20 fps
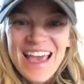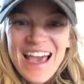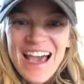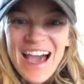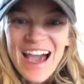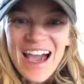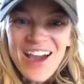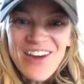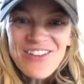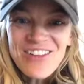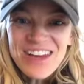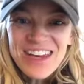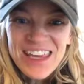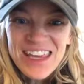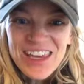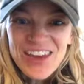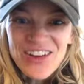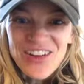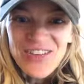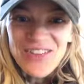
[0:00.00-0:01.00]
I want to
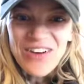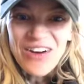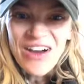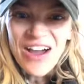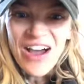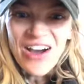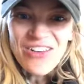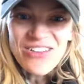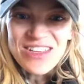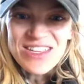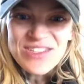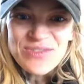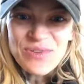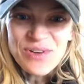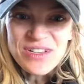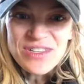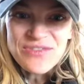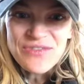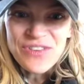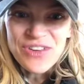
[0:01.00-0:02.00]
hear about how this
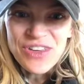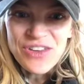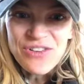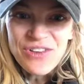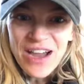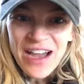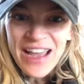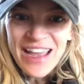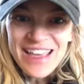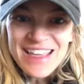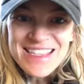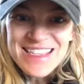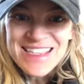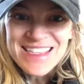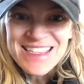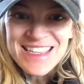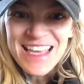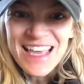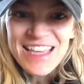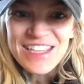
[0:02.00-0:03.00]
works for you
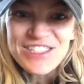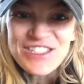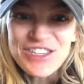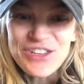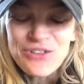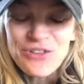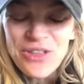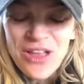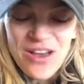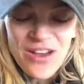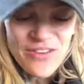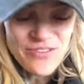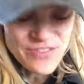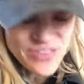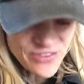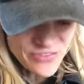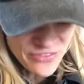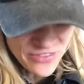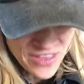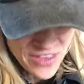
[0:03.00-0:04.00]
guys. And do you love
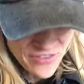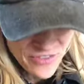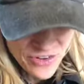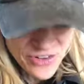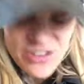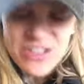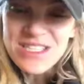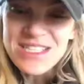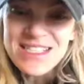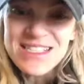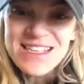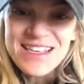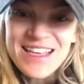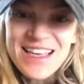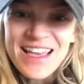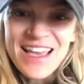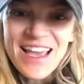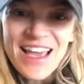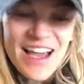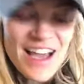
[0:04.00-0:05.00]
the flavors?
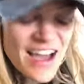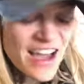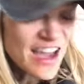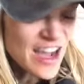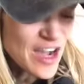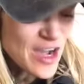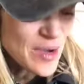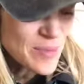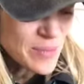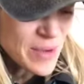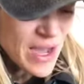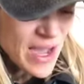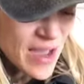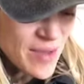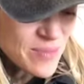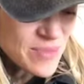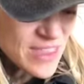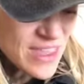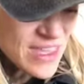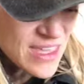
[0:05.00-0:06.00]
Um,
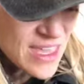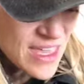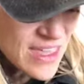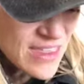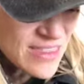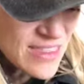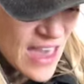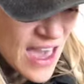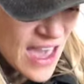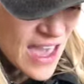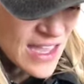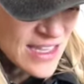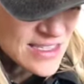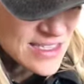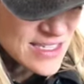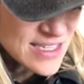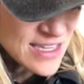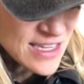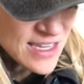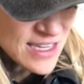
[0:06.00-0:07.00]
I'm thinking that
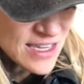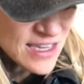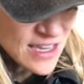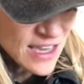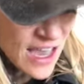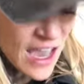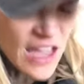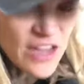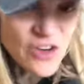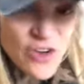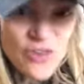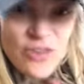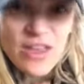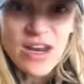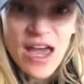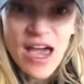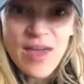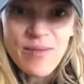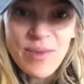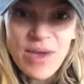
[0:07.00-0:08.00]
I know that
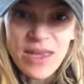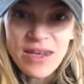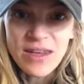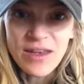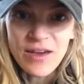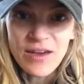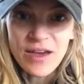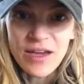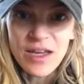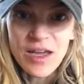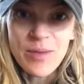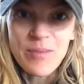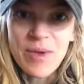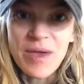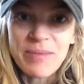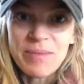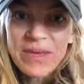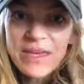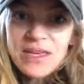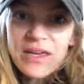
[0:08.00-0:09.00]
I made a
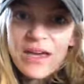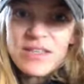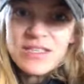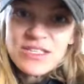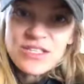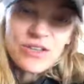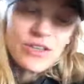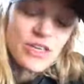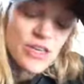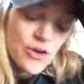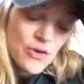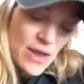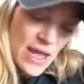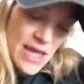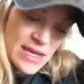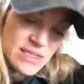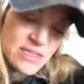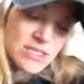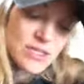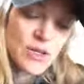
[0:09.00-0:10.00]
commitment until year
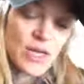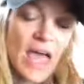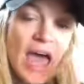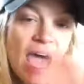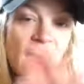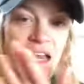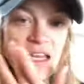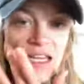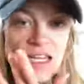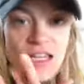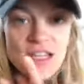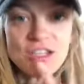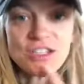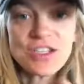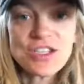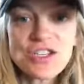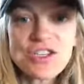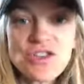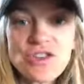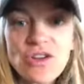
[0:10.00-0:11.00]
end to add an
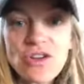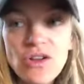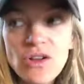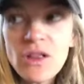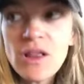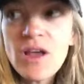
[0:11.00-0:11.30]
additional